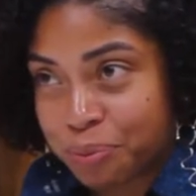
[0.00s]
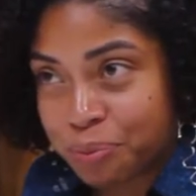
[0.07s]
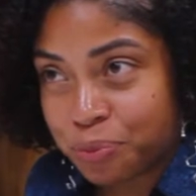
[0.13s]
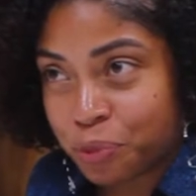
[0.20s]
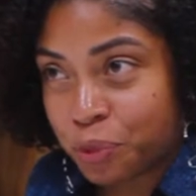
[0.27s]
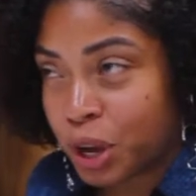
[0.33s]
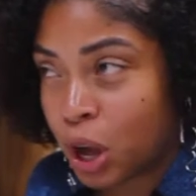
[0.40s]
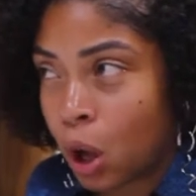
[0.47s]

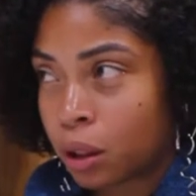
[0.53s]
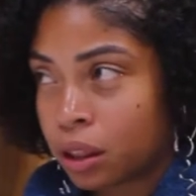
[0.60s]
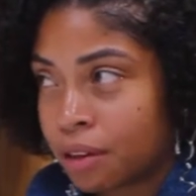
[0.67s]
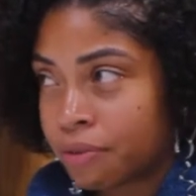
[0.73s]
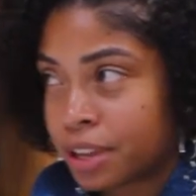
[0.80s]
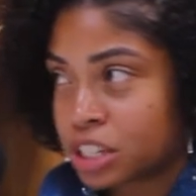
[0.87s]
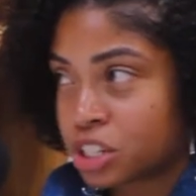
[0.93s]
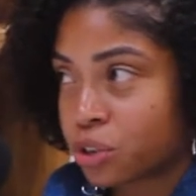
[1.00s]
Mm. We all love
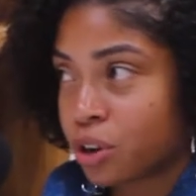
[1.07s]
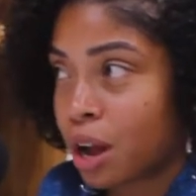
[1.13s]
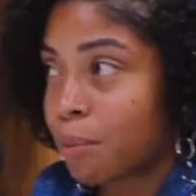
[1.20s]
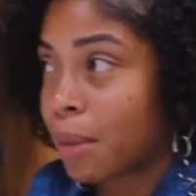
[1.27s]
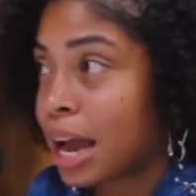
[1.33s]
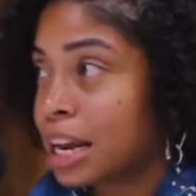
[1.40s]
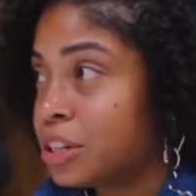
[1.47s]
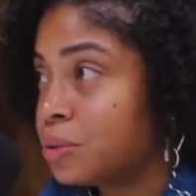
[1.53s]
Instagram.
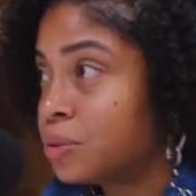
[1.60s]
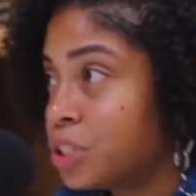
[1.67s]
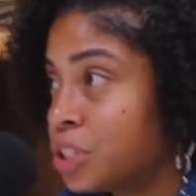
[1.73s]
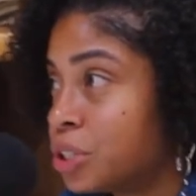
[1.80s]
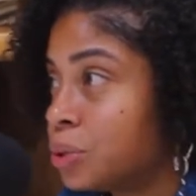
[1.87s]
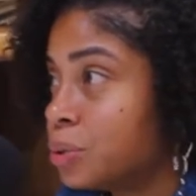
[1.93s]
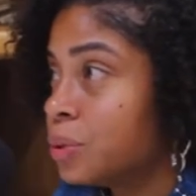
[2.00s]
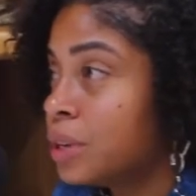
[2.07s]
I do
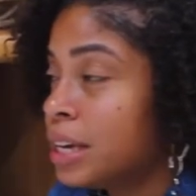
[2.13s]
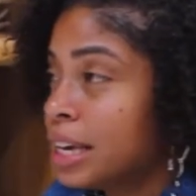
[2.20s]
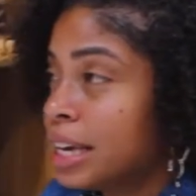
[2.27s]
too.